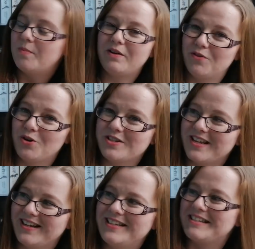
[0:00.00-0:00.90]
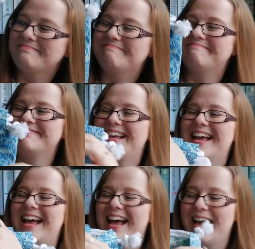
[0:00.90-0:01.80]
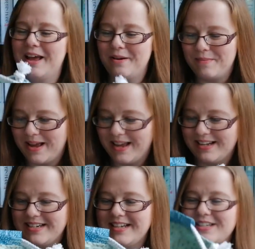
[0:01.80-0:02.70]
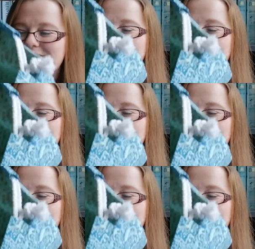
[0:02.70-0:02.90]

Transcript: my phone size, and it's